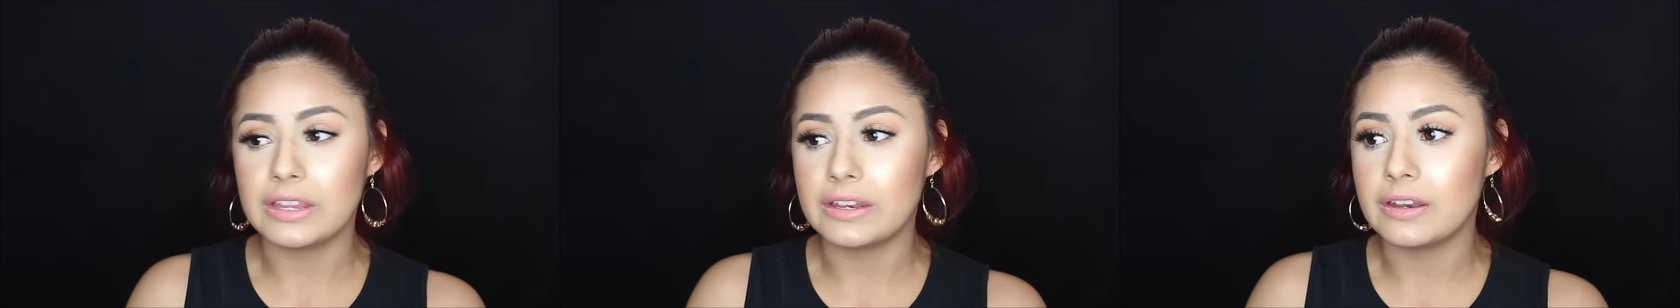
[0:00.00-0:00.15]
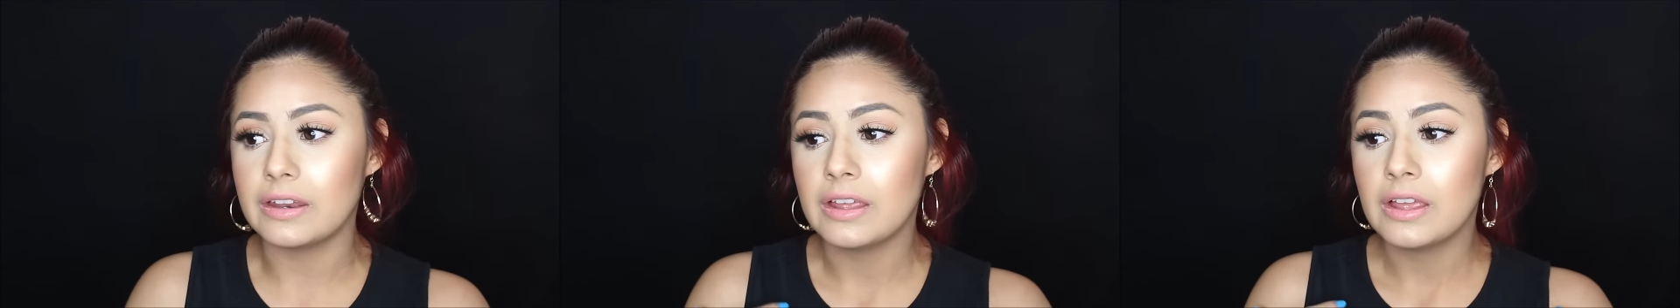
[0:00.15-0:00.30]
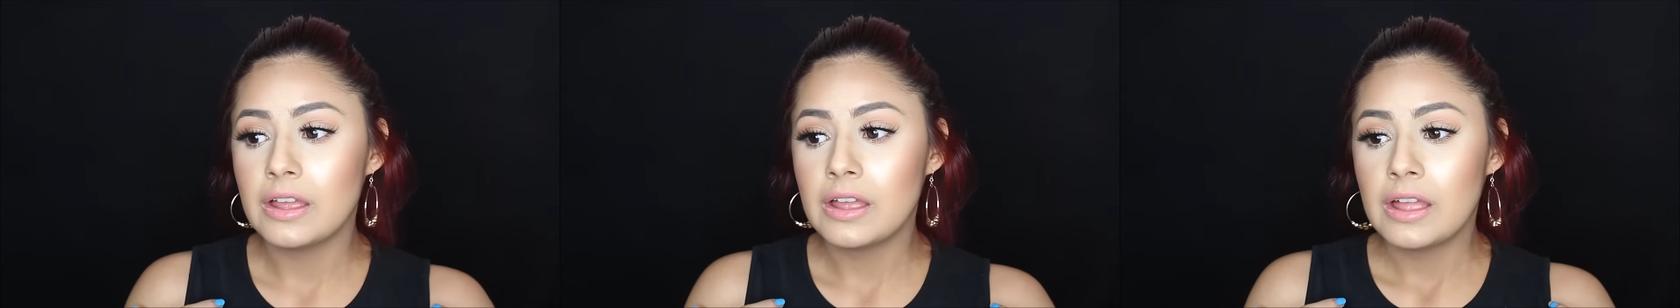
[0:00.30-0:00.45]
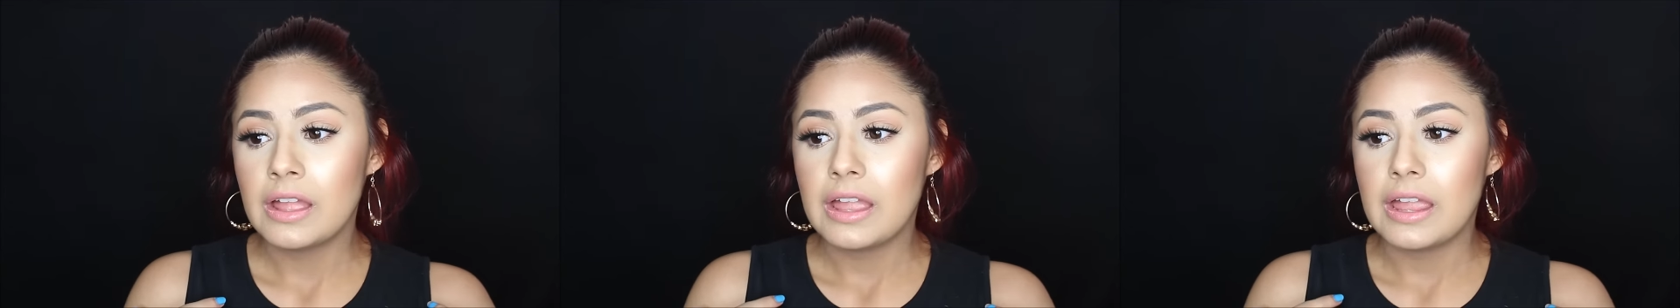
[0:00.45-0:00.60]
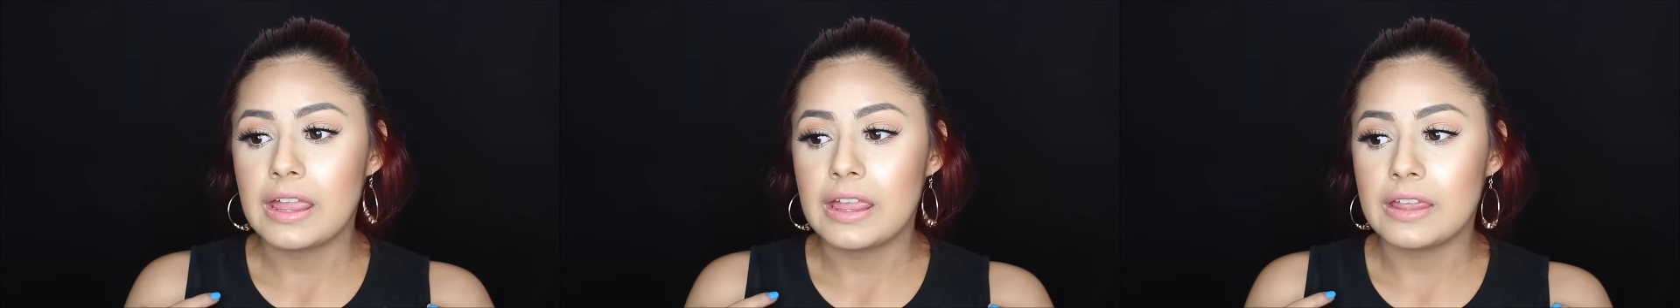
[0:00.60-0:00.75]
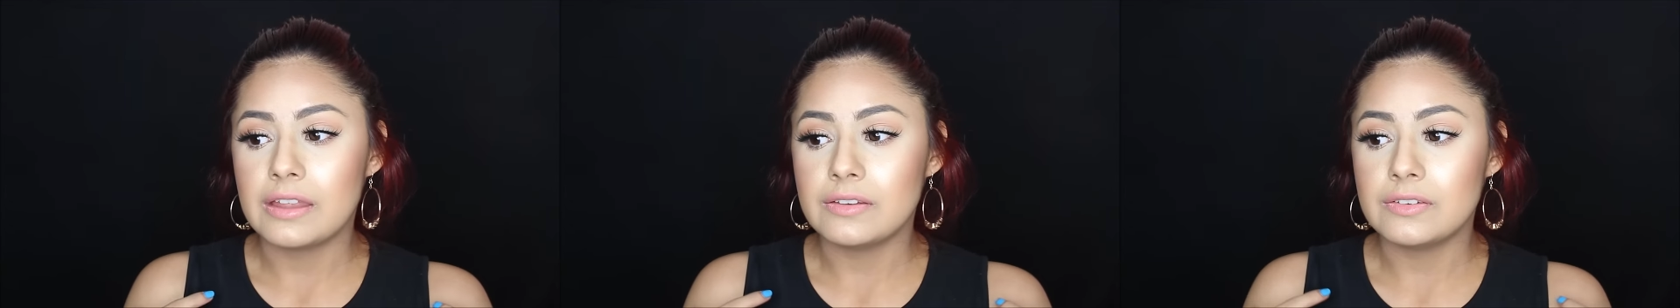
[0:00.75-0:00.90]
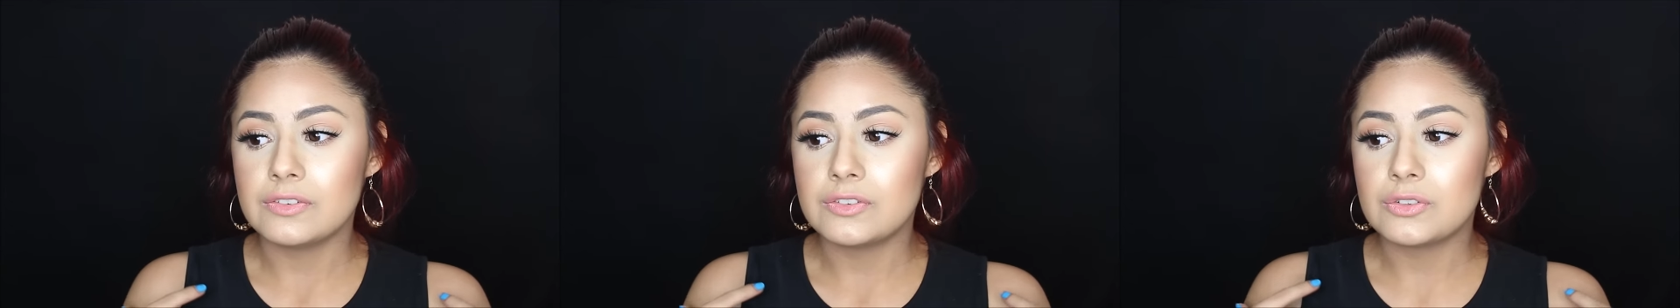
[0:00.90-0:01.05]

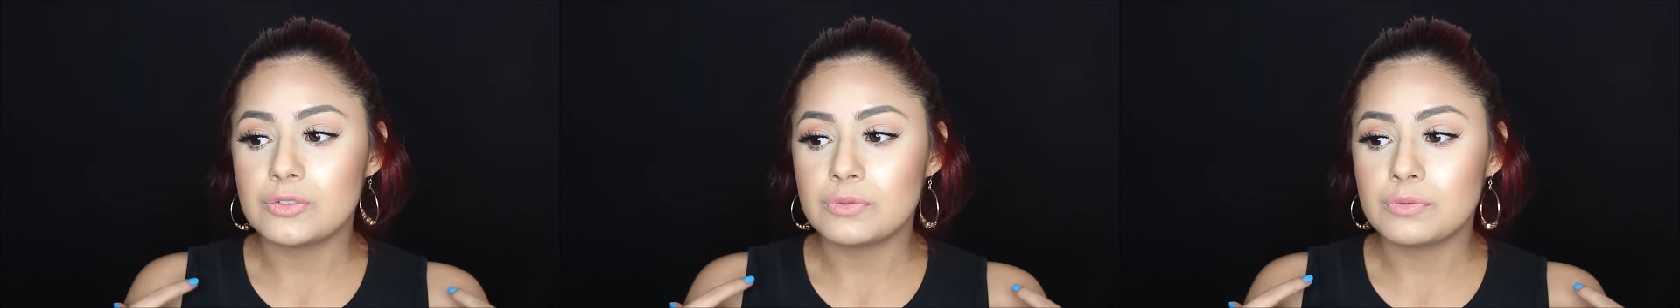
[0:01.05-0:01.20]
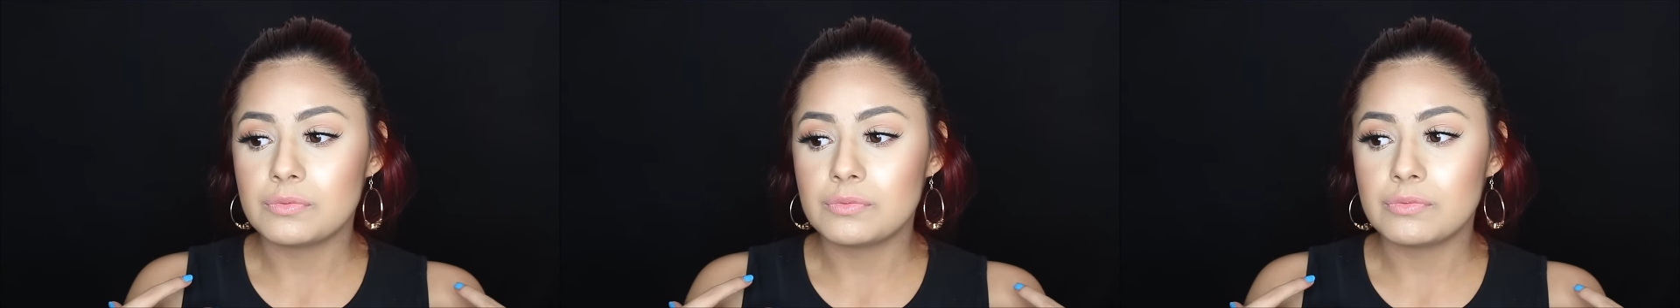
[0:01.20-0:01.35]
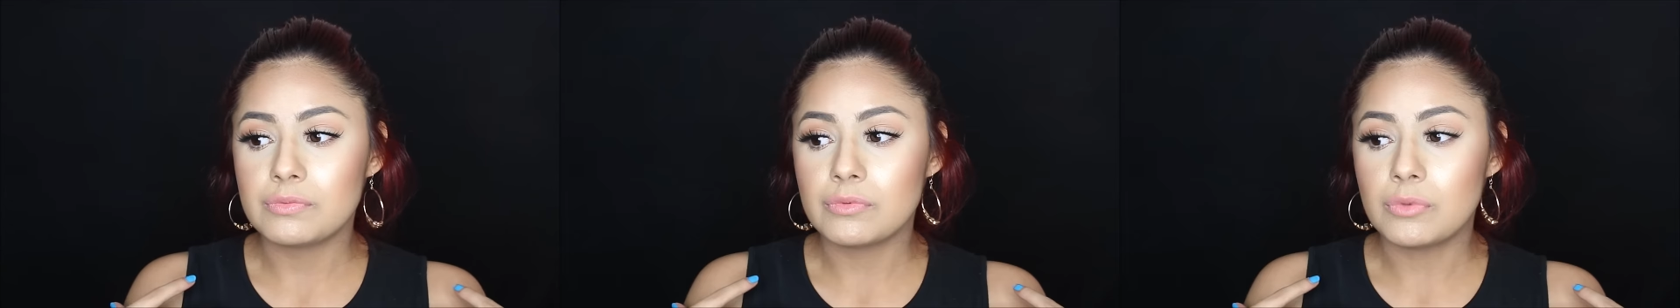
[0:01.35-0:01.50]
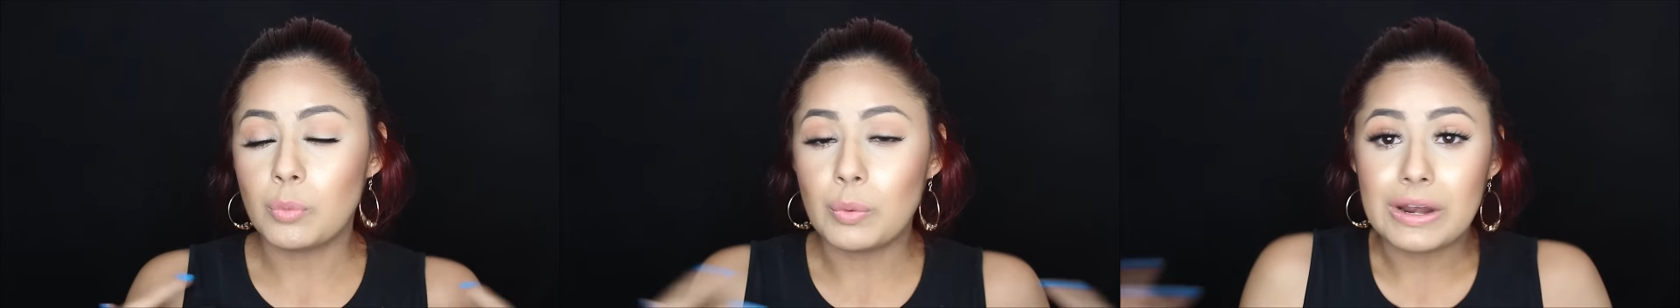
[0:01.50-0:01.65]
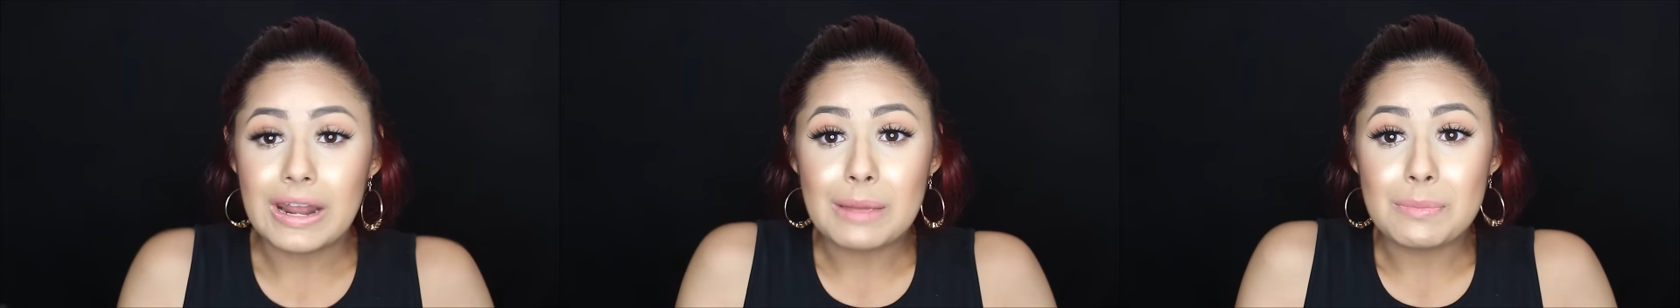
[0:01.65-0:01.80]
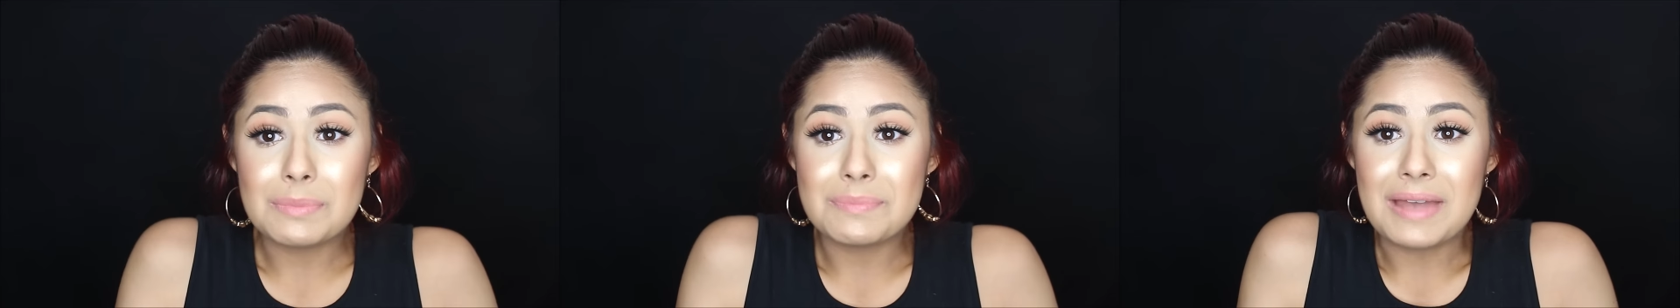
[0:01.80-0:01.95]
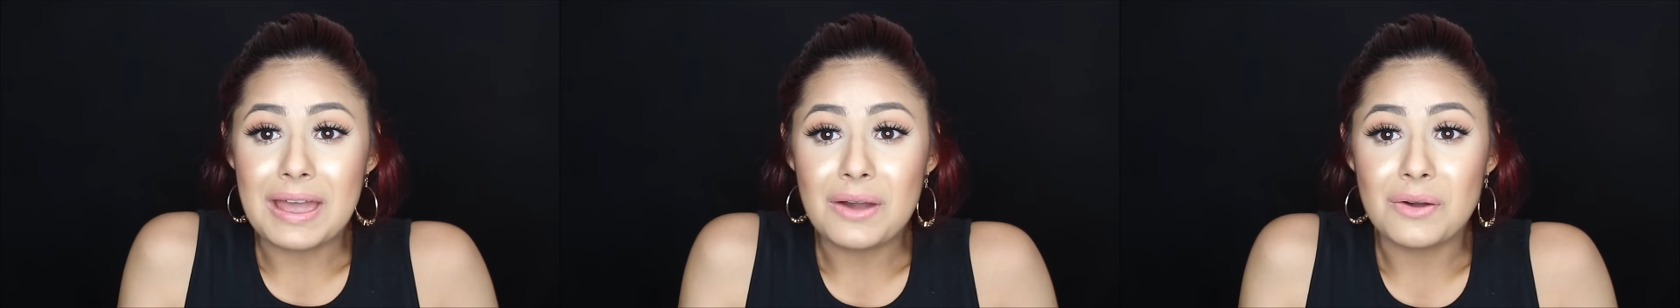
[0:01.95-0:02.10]
and what
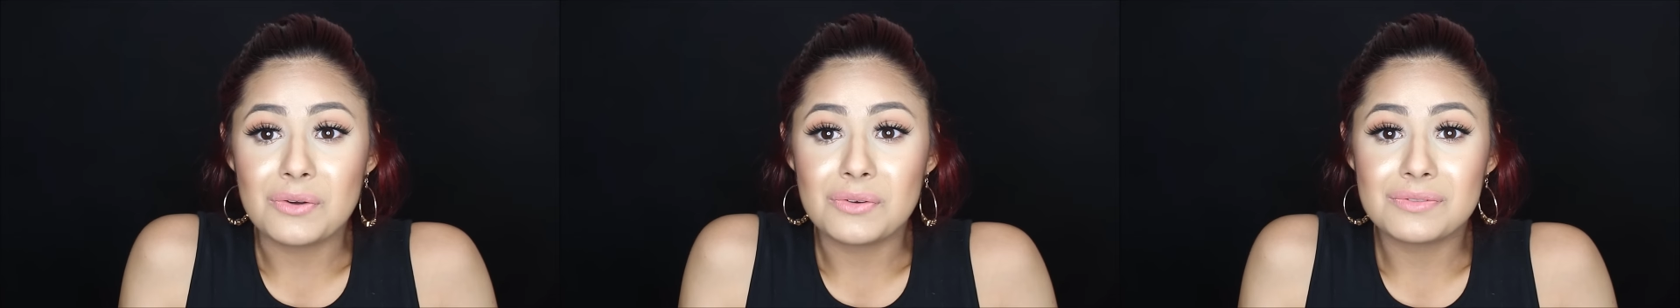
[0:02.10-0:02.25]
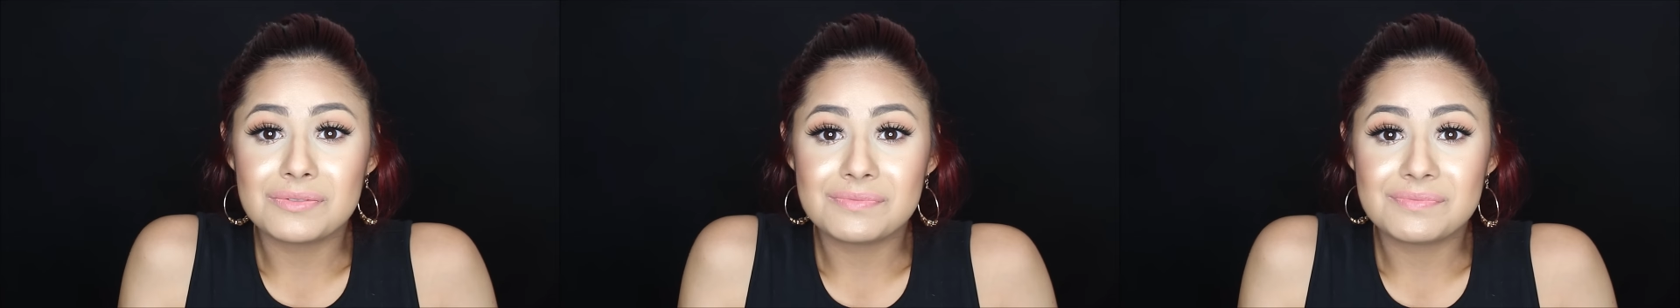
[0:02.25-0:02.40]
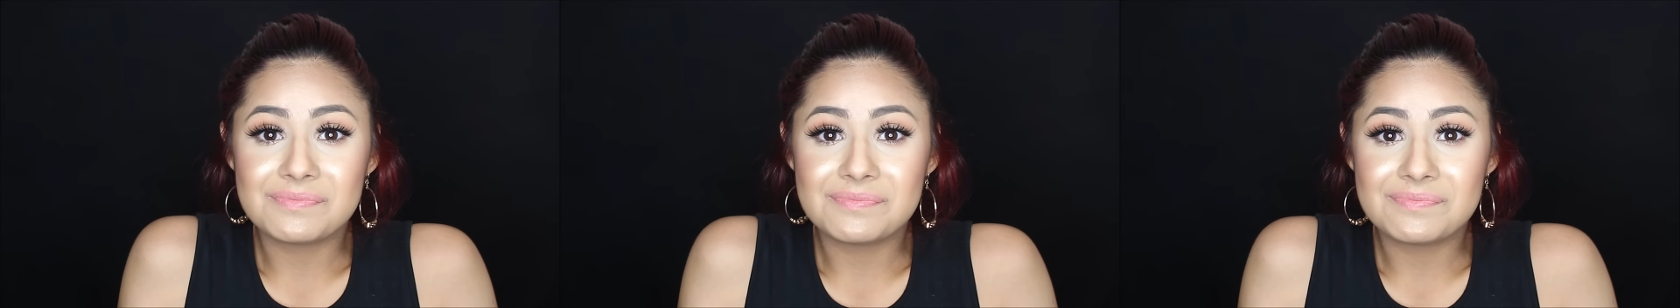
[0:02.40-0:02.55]
I'm about.